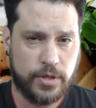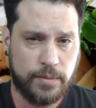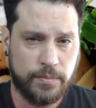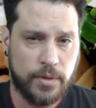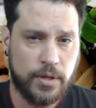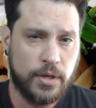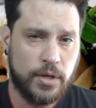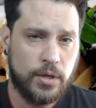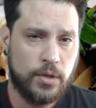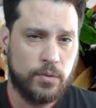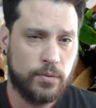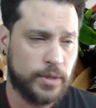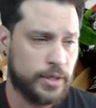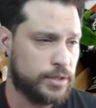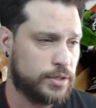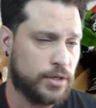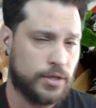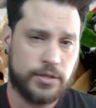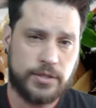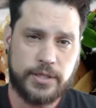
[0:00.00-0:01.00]
will get
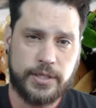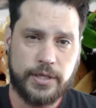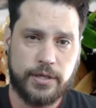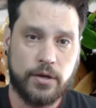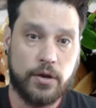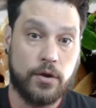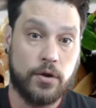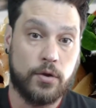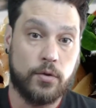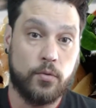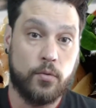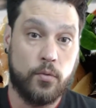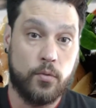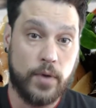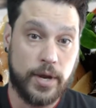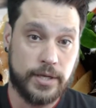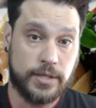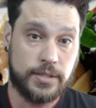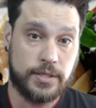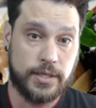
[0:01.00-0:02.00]
tossed in on
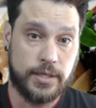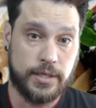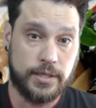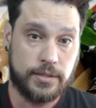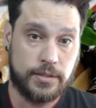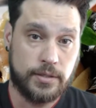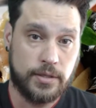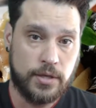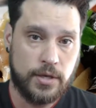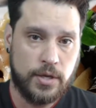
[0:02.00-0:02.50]
Wednesdays.